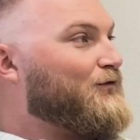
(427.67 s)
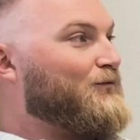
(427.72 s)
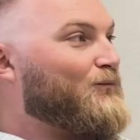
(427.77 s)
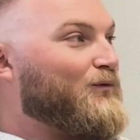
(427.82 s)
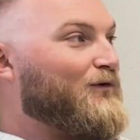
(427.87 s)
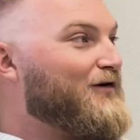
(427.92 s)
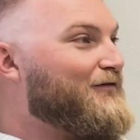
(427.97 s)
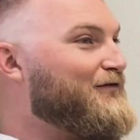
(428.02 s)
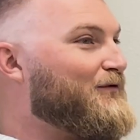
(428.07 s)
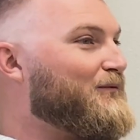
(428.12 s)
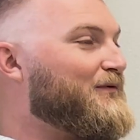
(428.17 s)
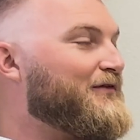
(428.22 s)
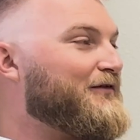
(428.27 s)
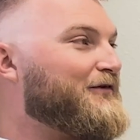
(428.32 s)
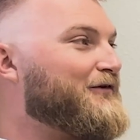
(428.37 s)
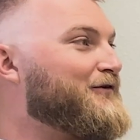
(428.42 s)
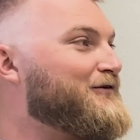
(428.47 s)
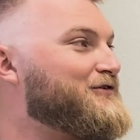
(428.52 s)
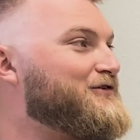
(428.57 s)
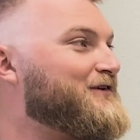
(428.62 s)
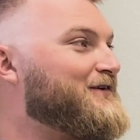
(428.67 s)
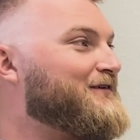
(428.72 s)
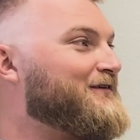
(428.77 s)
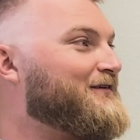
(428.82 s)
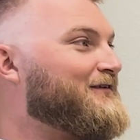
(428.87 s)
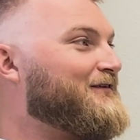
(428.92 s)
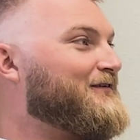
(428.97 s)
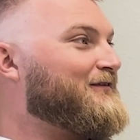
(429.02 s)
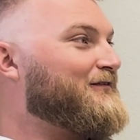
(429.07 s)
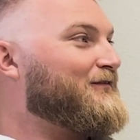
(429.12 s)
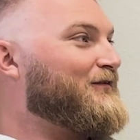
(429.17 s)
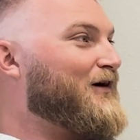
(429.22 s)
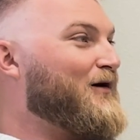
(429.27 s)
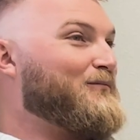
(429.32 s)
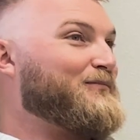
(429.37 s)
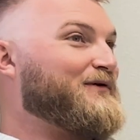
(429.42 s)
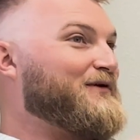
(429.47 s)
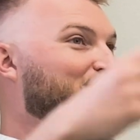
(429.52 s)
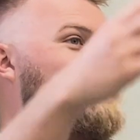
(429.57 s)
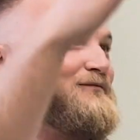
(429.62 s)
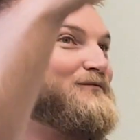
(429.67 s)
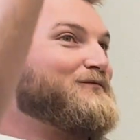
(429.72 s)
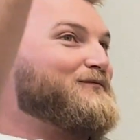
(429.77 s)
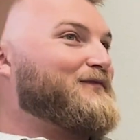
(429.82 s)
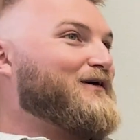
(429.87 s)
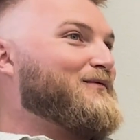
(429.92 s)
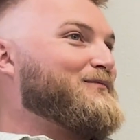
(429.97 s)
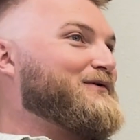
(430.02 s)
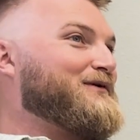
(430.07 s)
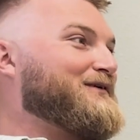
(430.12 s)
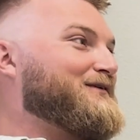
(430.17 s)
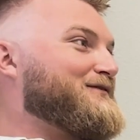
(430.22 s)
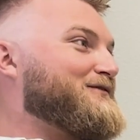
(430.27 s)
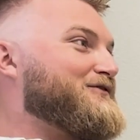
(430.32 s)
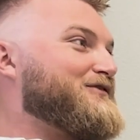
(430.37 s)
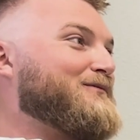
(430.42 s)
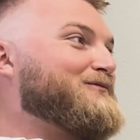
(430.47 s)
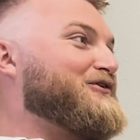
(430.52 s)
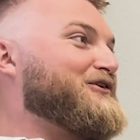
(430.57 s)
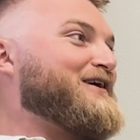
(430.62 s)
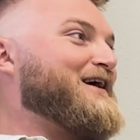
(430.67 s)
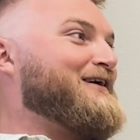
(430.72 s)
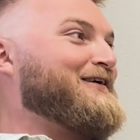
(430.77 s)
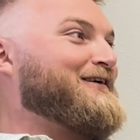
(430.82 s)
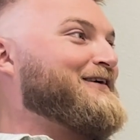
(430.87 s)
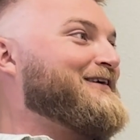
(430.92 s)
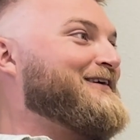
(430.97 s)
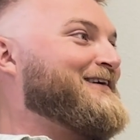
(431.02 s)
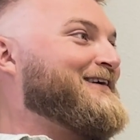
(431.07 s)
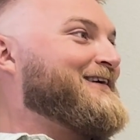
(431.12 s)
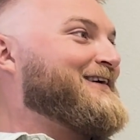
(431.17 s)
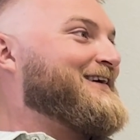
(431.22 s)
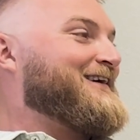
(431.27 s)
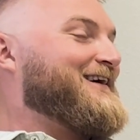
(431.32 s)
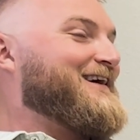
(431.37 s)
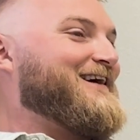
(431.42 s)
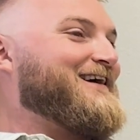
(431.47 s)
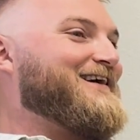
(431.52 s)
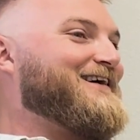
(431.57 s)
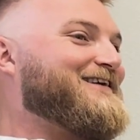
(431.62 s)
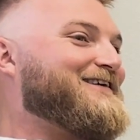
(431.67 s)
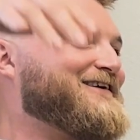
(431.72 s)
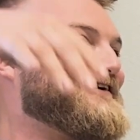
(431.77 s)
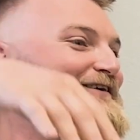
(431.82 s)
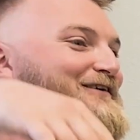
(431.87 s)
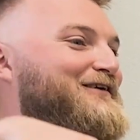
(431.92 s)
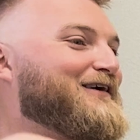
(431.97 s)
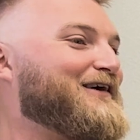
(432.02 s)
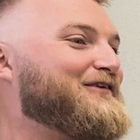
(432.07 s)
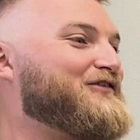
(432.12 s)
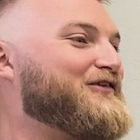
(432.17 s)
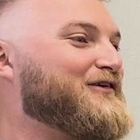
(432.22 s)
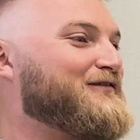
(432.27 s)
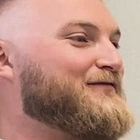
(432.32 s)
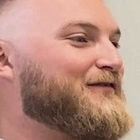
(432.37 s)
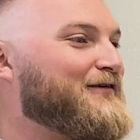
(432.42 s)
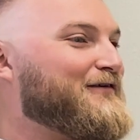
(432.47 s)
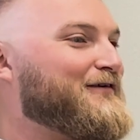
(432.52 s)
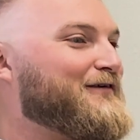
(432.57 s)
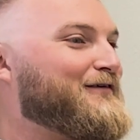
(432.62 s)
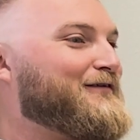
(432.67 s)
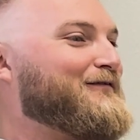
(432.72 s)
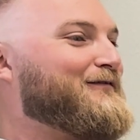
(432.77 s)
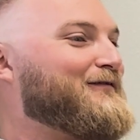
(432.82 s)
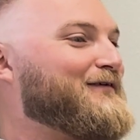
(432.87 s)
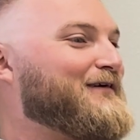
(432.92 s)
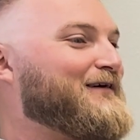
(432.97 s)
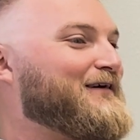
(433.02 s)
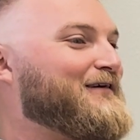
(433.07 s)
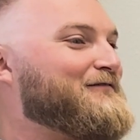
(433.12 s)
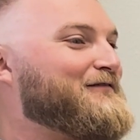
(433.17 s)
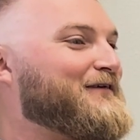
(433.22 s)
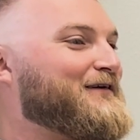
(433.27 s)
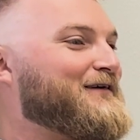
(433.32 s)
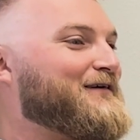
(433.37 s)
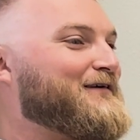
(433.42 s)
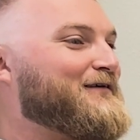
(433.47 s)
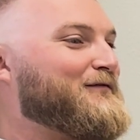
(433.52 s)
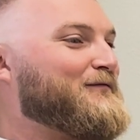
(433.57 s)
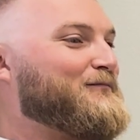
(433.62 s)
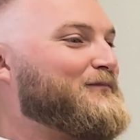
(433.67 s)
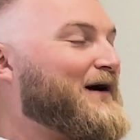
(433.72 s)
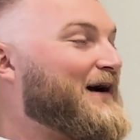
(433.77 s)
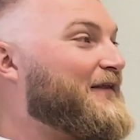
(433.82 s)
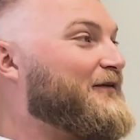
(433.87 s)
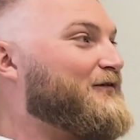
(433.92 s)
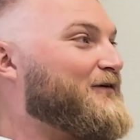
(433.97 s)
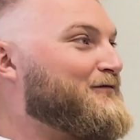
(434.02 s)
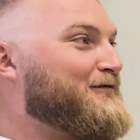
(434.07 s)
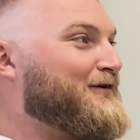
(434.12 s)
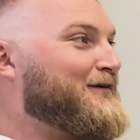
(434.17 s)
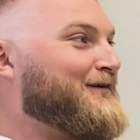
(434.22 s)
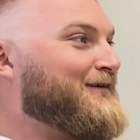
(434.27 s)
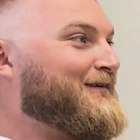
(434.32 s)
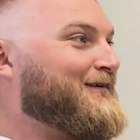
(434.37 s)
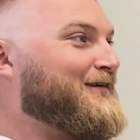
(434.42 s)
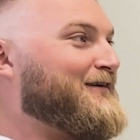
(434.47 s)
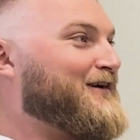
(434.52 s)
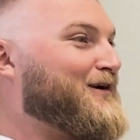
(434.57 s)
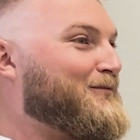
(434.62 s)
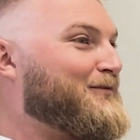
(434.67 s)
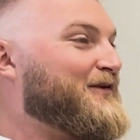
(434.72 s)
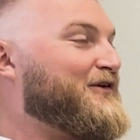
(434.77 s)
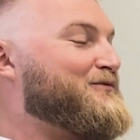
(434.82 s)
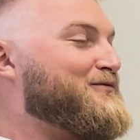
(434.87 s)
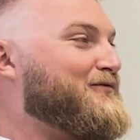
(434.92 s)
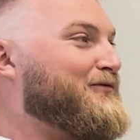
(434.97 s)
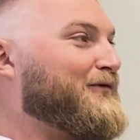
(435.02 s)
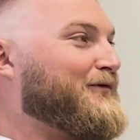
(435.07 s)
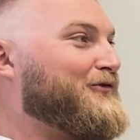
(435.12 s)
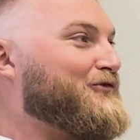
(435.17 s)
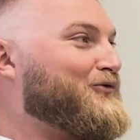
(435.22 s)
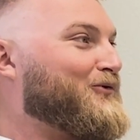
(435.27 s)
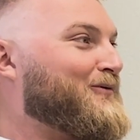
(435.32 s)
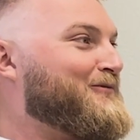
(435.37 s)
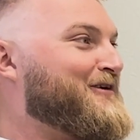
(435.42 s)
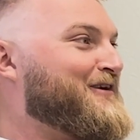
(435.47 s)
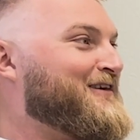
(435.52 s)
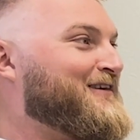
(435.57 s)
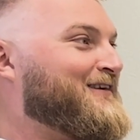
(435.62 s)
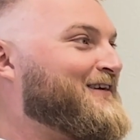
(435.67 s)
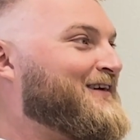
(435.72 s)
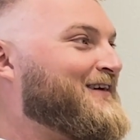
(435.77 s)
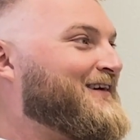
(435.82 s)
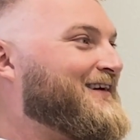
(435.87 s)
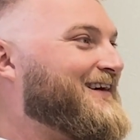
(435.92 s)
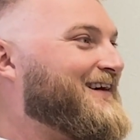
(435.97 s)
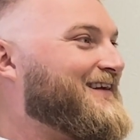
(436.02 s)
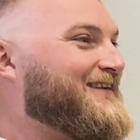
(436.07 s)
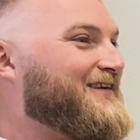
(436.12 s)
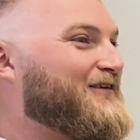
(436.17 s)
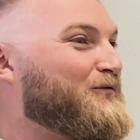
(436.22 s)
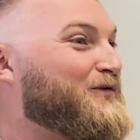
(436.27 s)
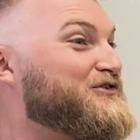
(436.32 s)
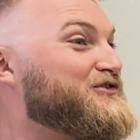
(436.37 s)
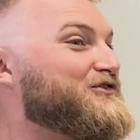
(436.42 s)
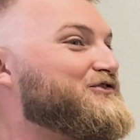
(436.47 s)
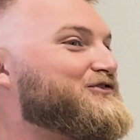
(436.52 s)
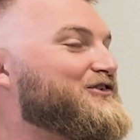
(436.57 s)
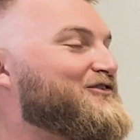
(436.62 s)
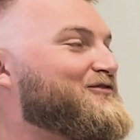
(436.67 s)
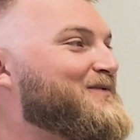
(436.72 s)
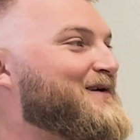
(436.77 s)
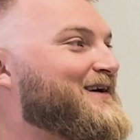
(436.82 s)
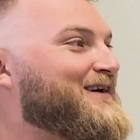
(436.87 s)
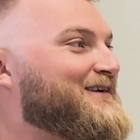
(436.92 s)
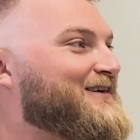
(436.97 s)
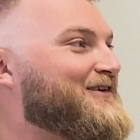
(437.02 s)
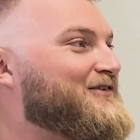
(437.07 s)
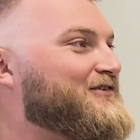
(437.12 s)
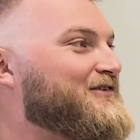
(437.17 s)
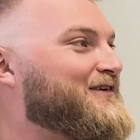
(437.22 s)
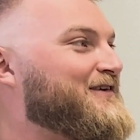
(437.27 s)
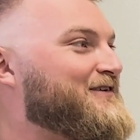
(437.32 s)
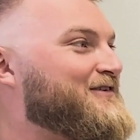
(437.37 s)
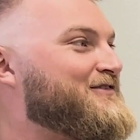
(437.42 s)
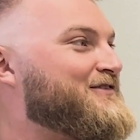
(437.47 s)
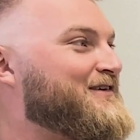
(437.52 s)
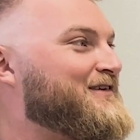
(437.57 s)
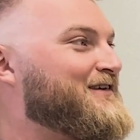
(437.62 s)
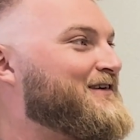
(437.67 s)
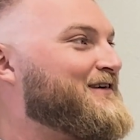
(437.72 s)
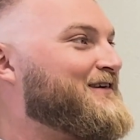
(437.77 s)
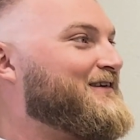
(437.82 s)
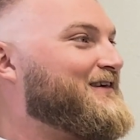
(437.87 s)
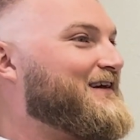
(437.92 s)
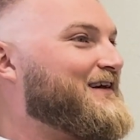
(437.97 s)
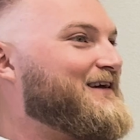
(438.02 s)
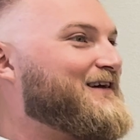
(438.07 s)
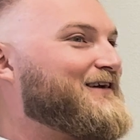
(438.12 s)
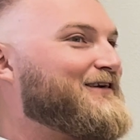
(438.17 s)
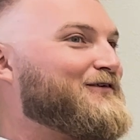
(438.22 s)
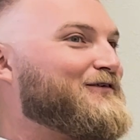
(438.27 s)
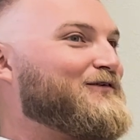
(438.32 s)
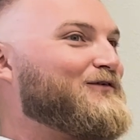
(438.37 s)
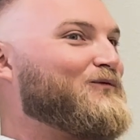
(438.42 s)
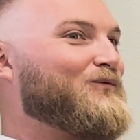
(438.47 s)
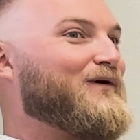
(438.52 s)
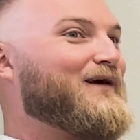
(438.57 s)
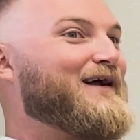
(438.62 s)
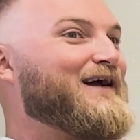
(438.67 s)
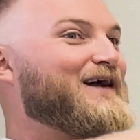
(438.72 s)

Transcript: We're off the Withlacoochee up in Sumter County. And I took a photo of by the river a couple days before the storm hit. And then we just drove by yesterday to see it. And where I